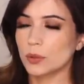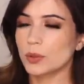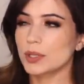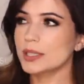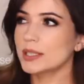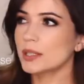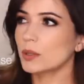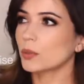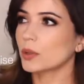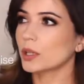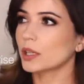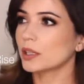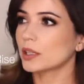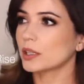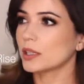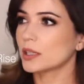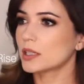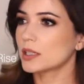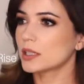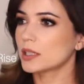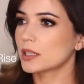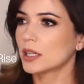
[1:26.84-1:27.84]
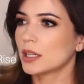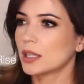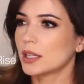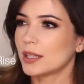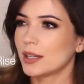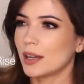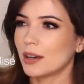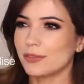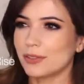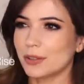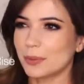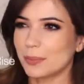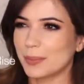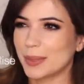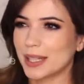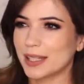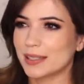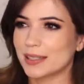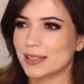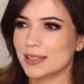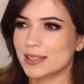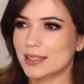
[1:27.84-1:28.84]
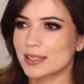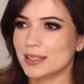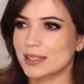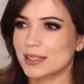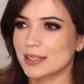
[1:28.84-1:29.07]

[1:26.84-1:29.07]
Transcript: what's the word? Not ferment.